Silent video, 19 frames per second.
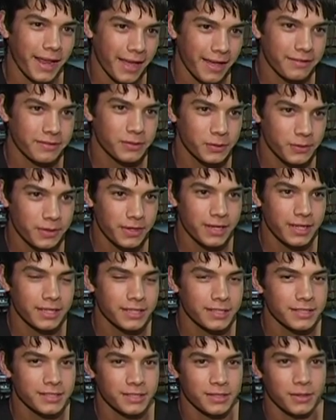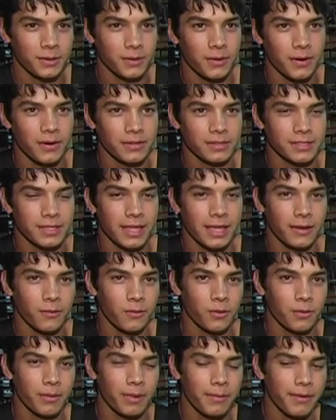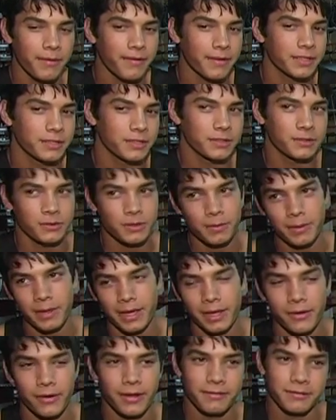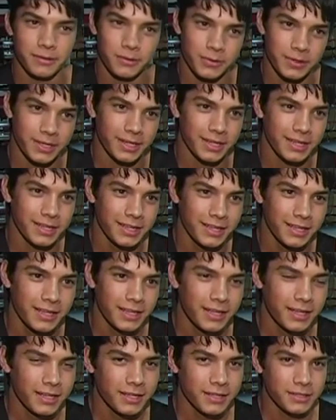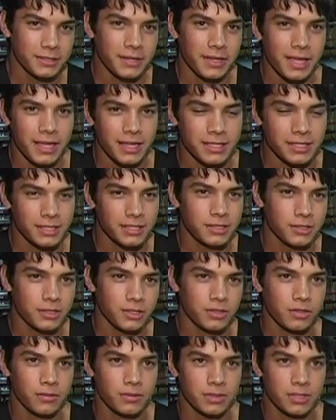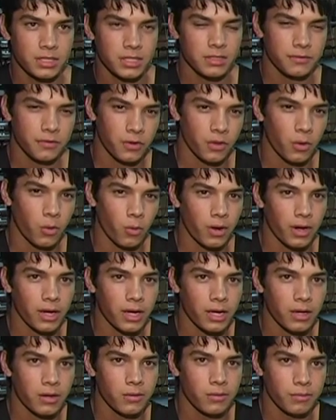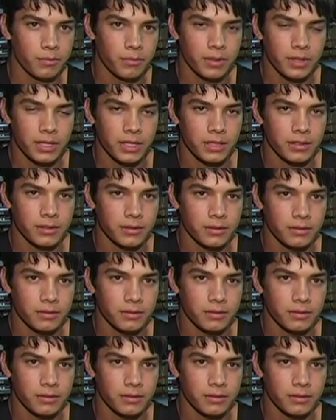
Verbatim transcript: I have to run, so I was like, well, maybe if I join swimming, I don't have to run. So I actually joined swimming just for the workout, but